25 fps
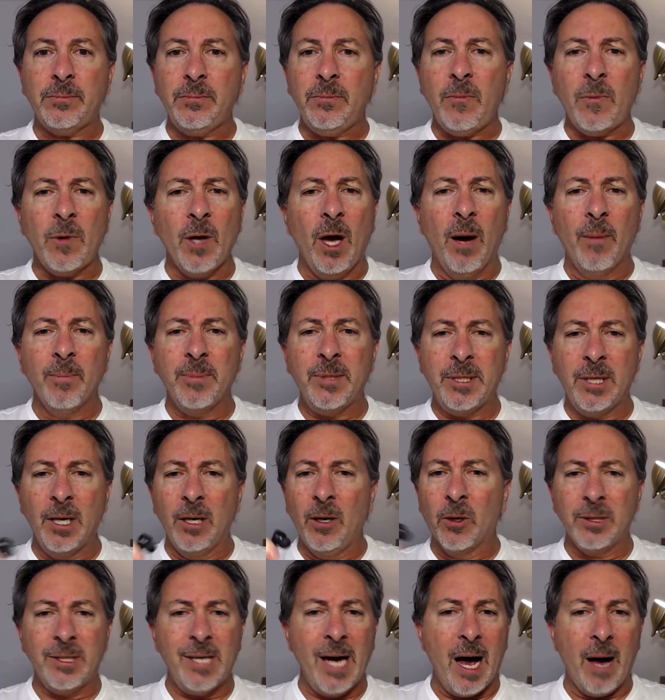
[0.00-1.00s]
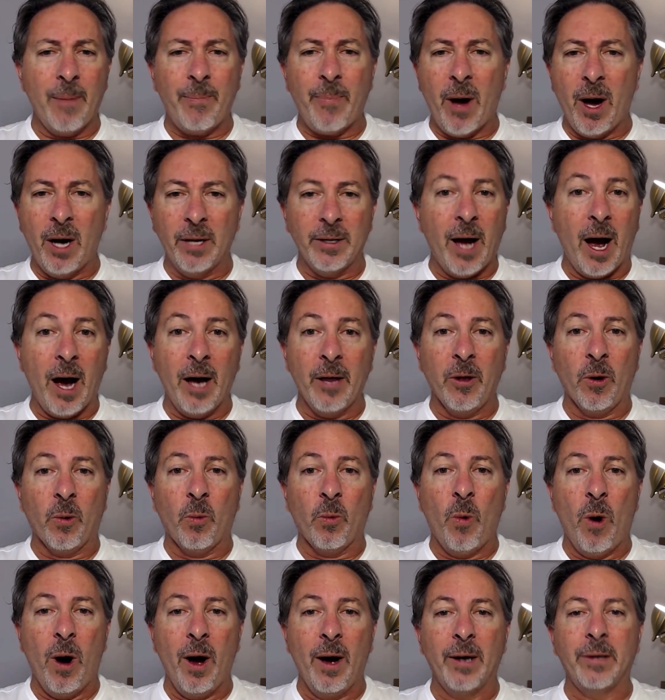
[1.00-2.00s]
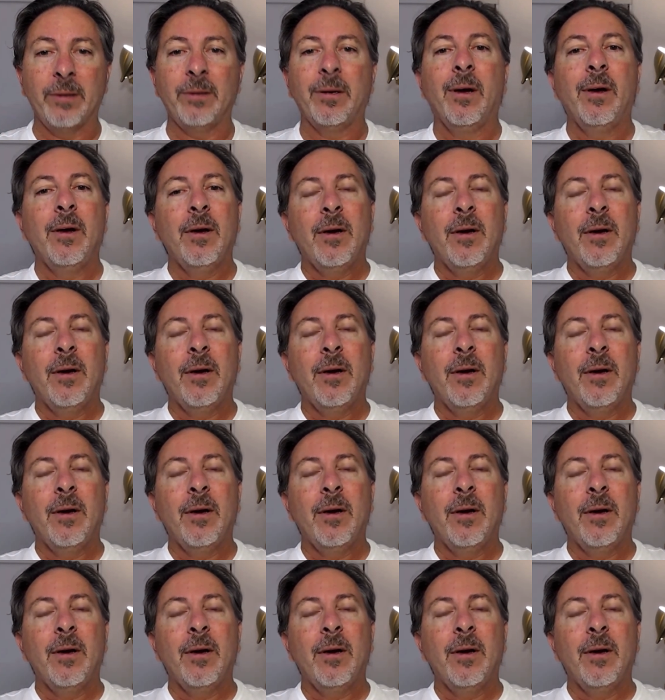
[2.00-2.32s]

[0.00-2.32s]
um, single tap on either one.